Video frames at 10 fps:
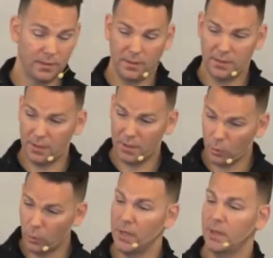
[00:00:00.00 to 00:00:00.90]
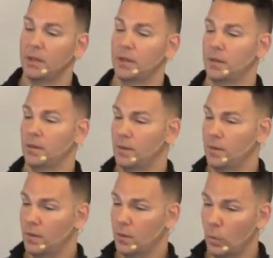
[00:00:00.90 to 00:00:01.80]
It's another
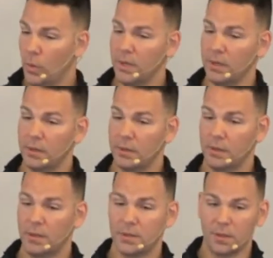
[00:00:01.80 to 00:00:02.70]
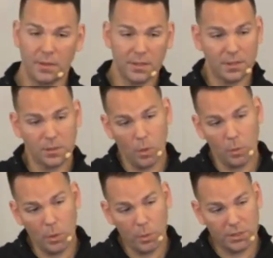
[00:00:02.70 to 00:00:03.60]
win-win. And so this is what
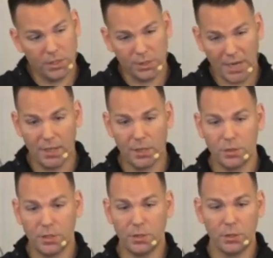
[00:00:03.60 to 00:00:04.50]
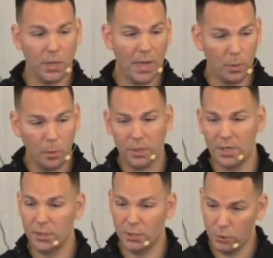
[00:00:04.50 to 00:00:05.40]
we want to challenge you to do and how we want
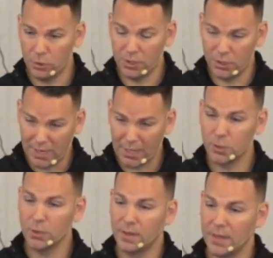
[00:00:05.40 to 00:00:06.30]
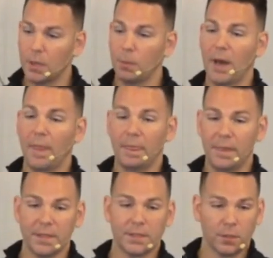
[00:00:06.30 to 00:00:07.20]
you to challenge you to think about
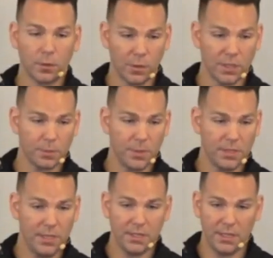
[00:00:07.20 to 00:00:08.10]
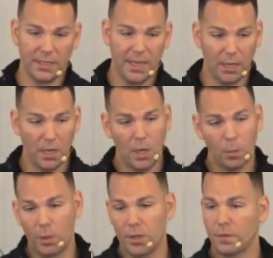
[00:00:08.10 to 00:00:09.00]
this Christmas season. Again,
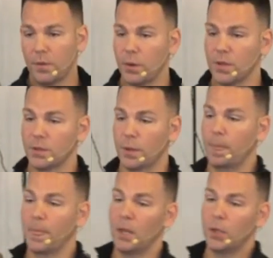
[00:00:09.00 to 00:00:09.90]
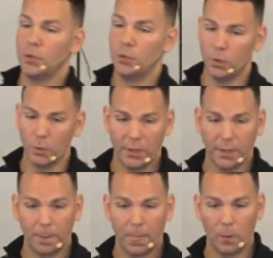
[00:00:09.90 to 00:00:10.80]
putting the focus on
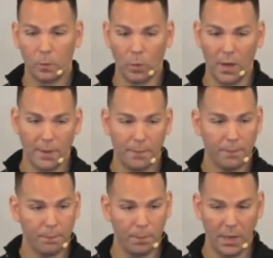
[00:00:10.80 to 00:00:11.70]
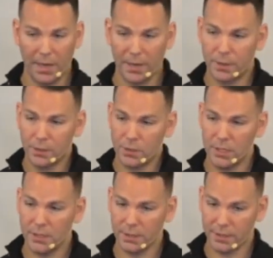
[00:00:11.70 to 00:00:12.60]
doing right by
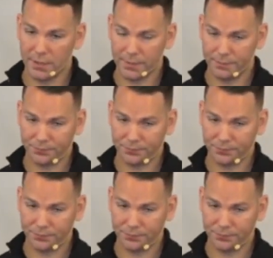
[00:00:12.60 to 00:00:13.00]
Jesus.